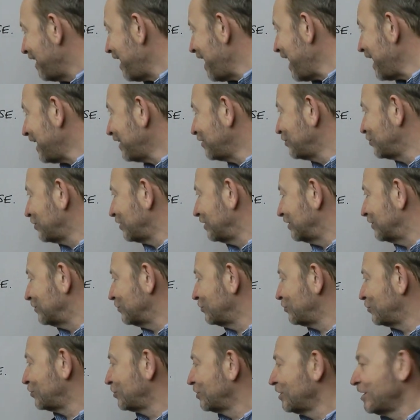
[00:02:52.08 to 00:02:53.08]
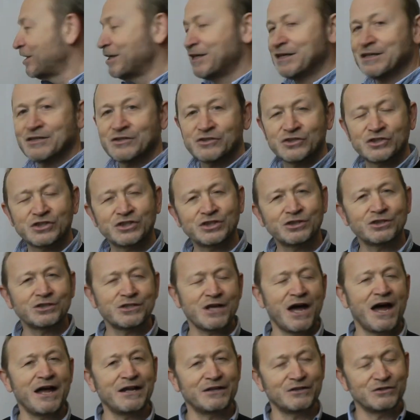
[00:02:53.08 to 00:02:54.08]
excellence
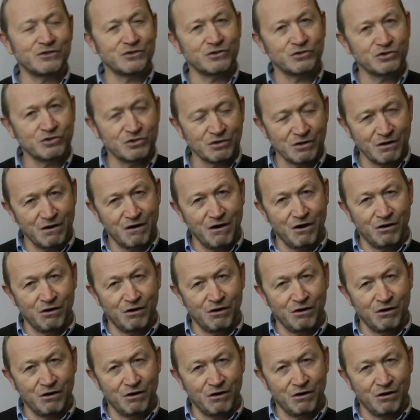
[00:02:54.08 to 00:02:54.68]
stands